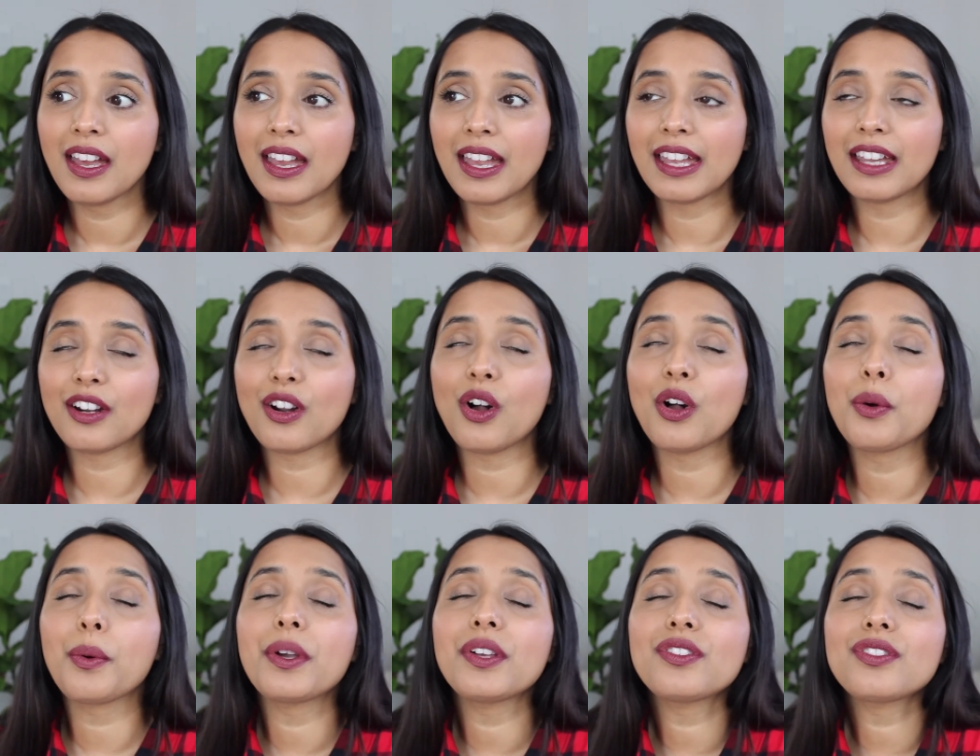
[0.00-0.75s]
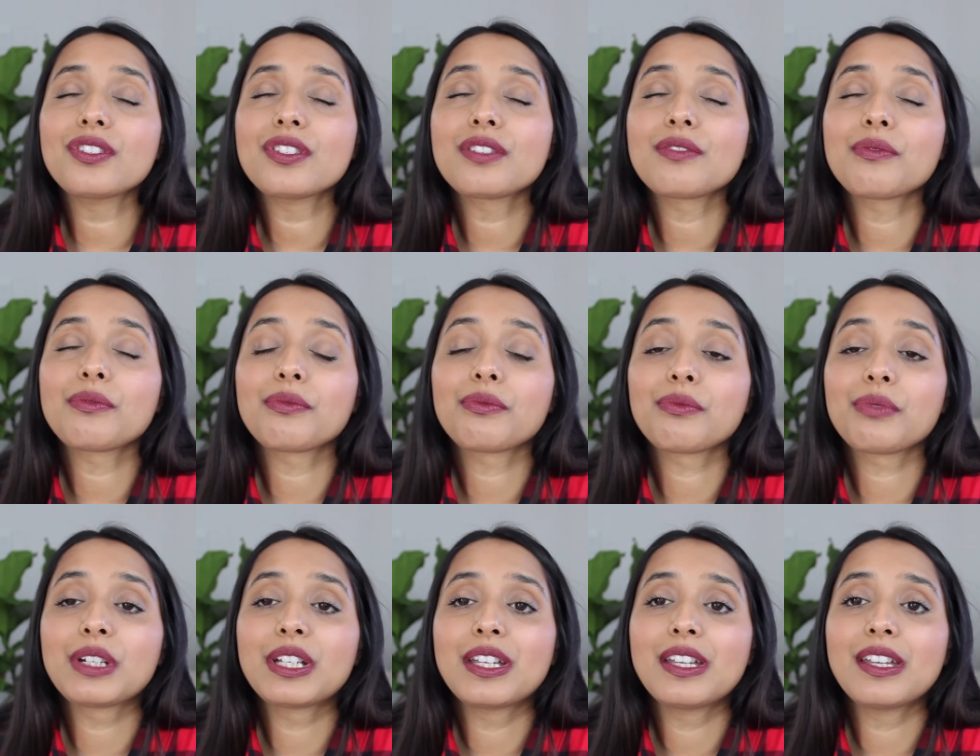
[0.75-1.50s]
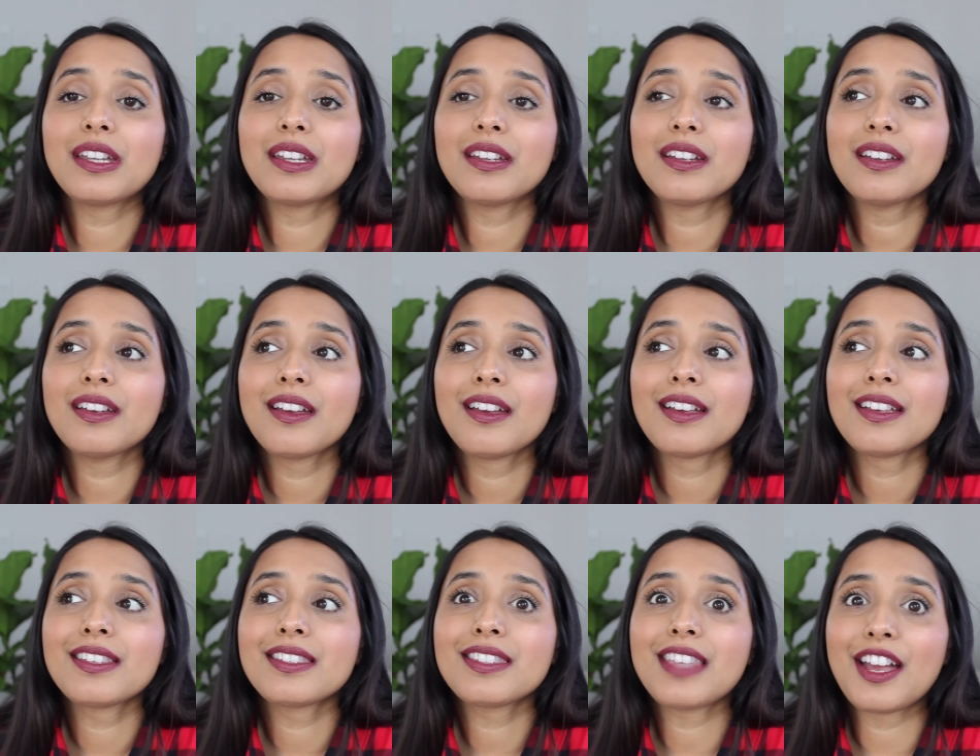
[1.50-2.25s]
It always just
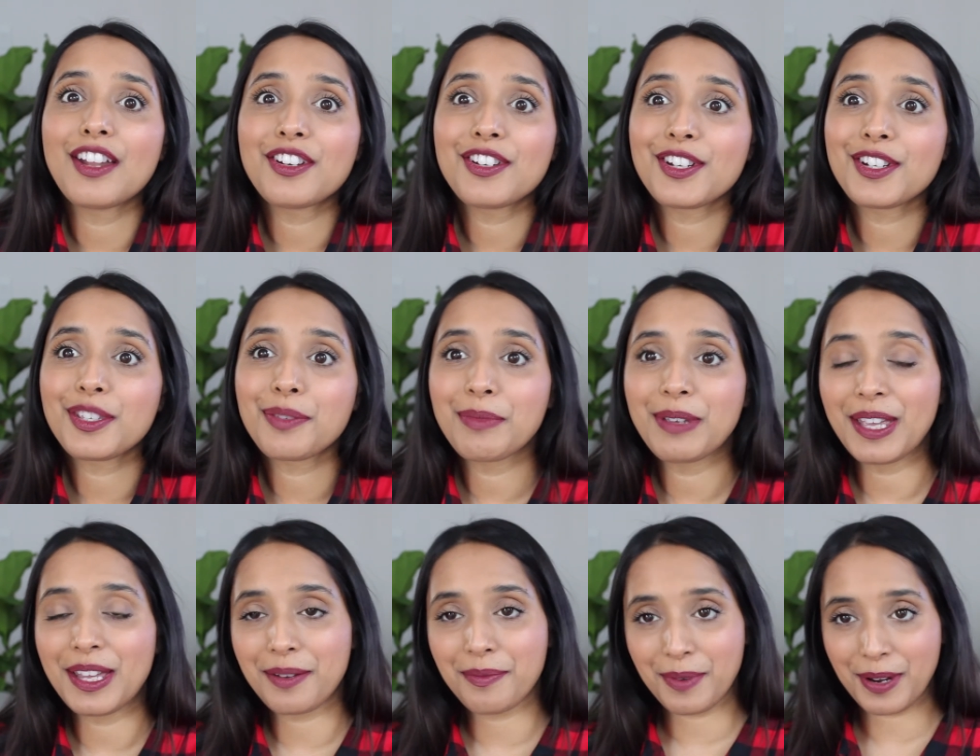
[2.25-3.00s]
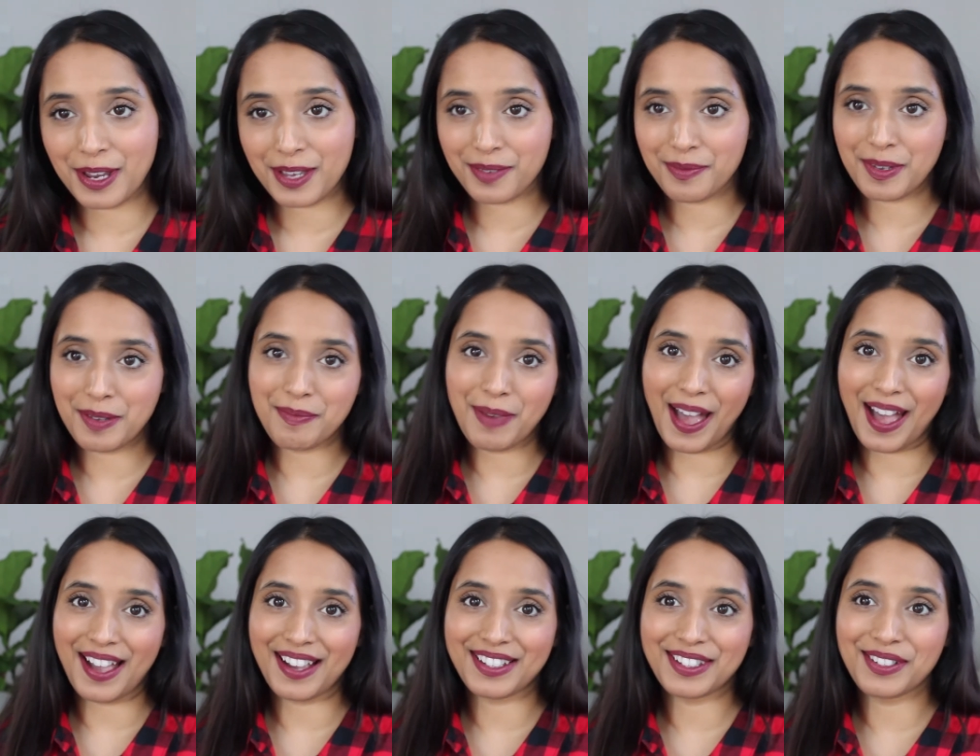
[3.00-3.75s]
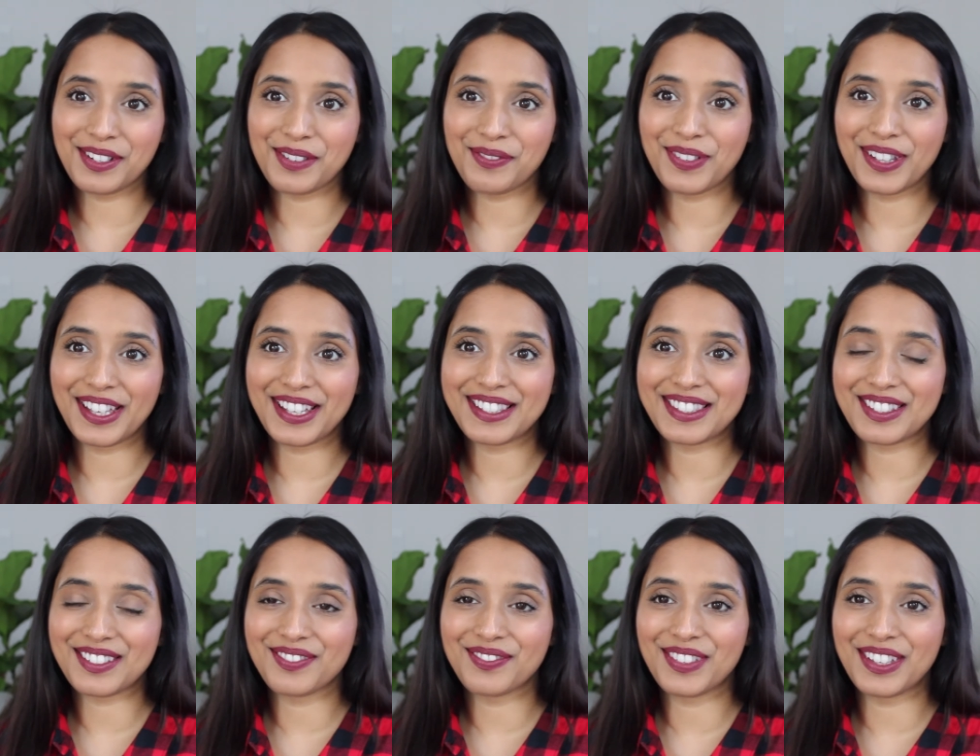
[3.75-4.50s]
re-centers me and brings me back to a
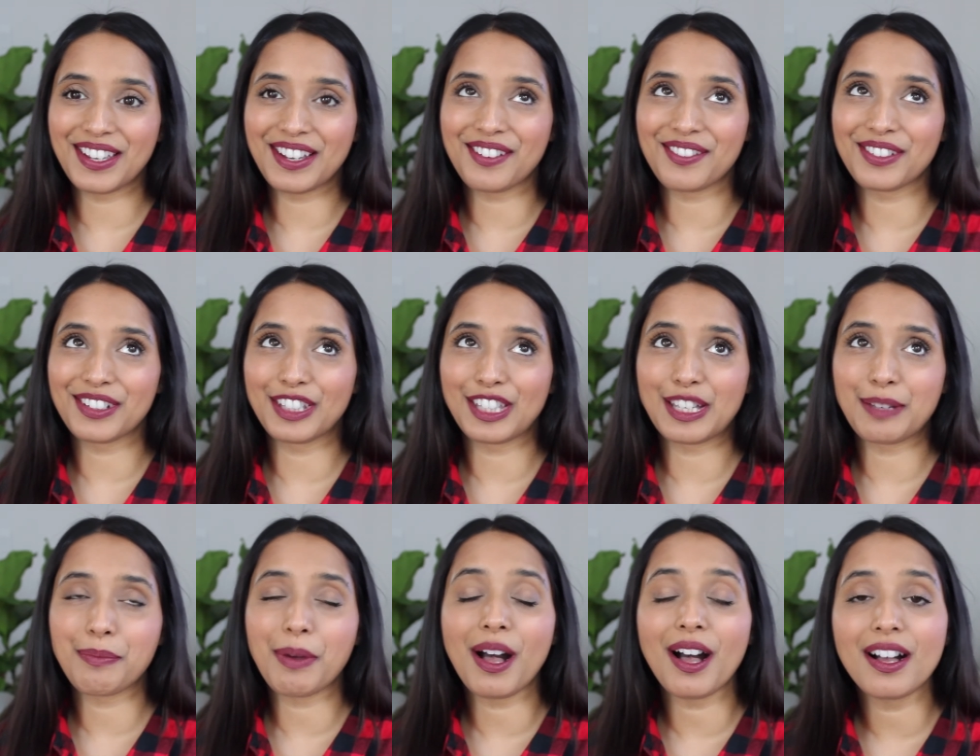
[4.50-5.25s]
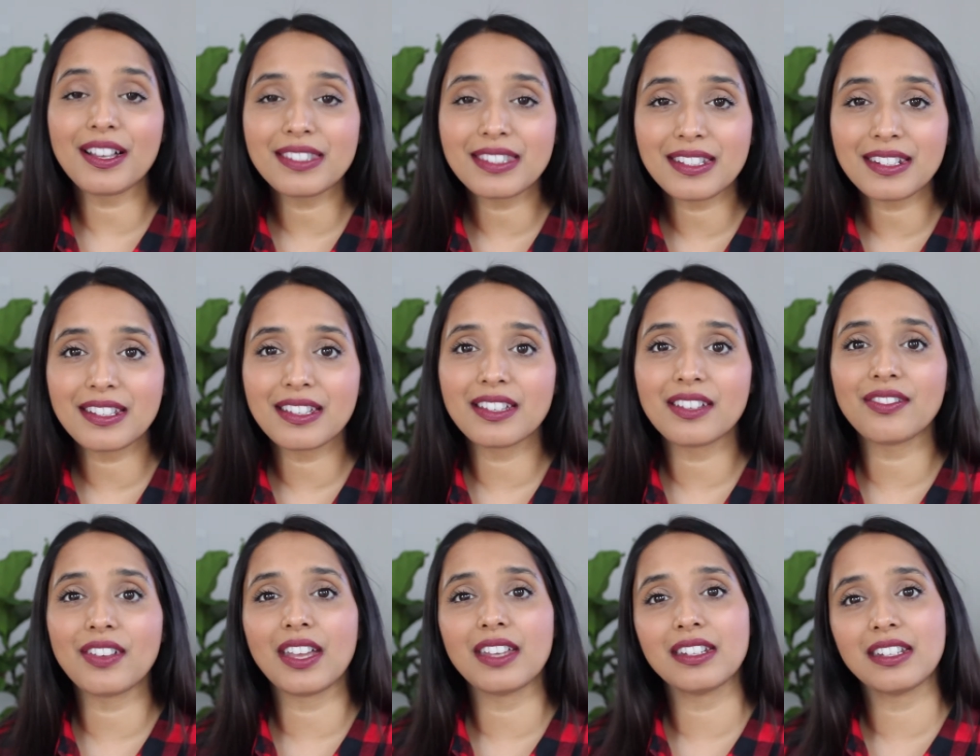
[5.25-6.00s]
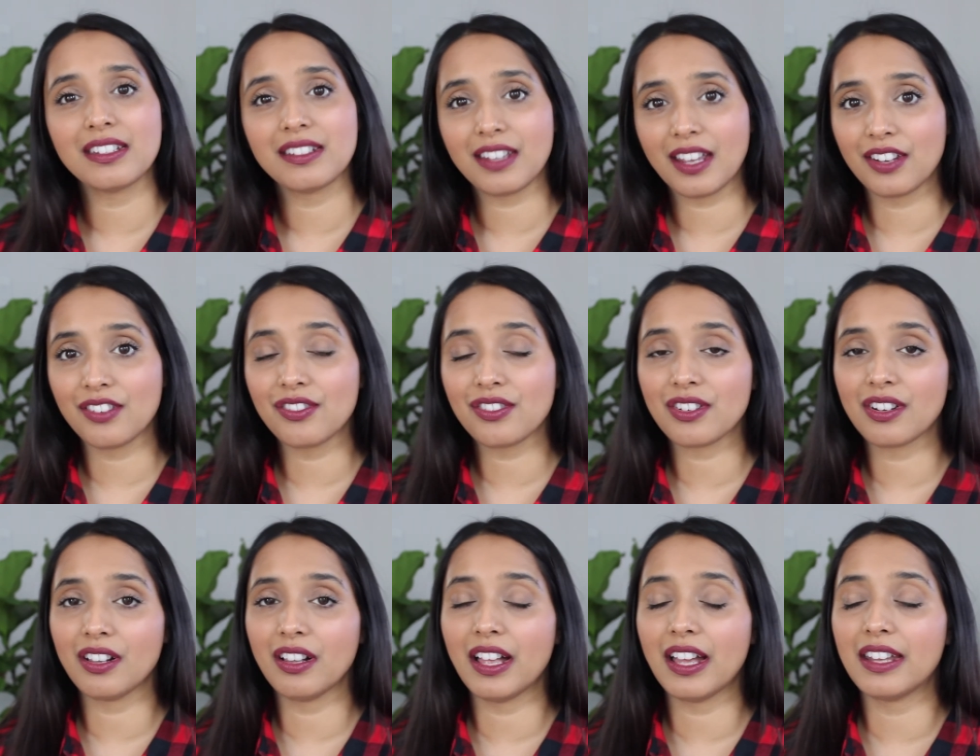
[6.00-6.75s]
place of being really positive and
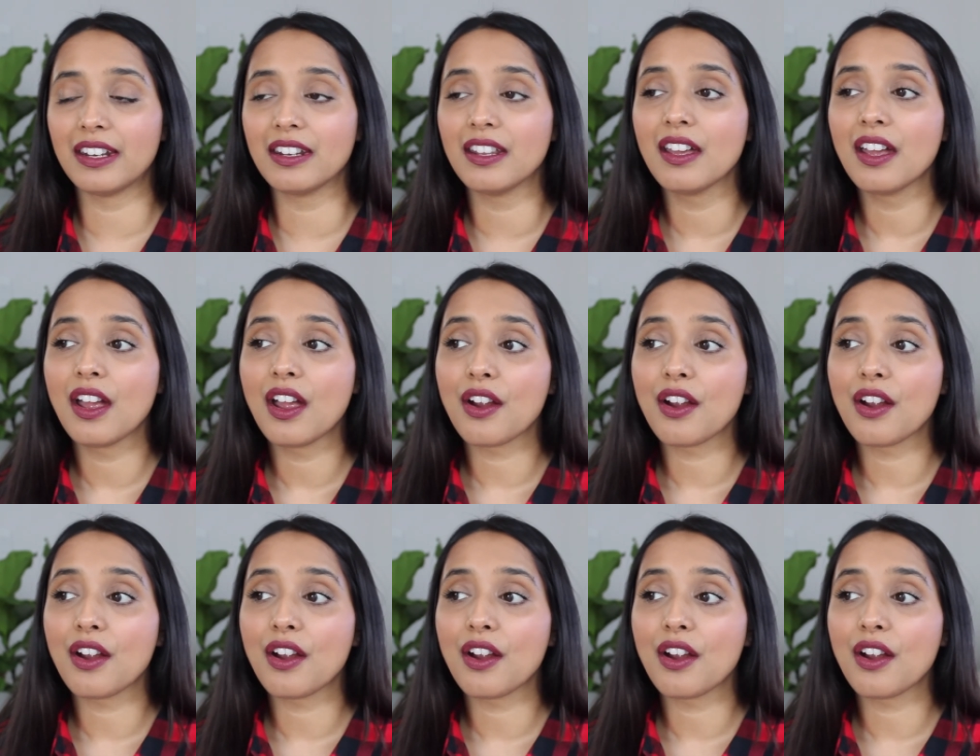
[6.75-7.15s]
intentional and